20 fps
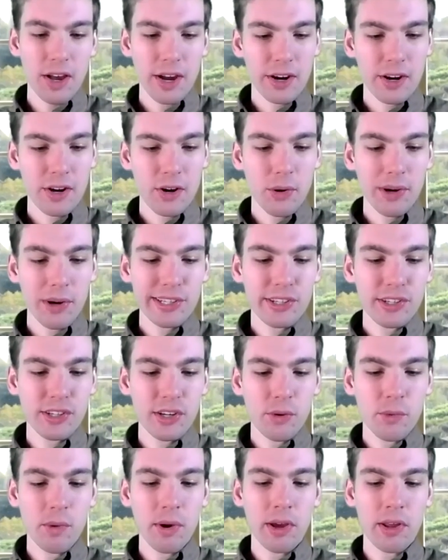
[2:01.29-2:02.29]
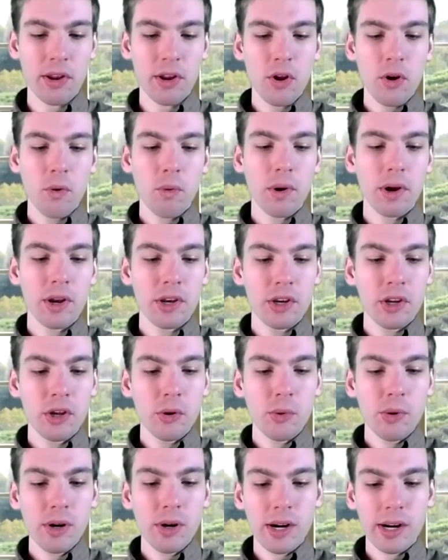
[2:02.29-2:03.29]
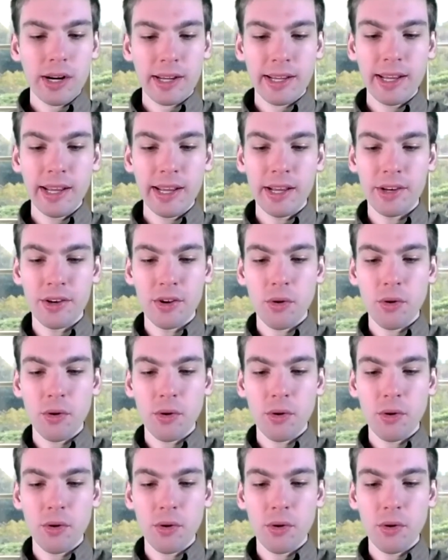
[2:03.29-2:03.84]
question one. When you were a kid,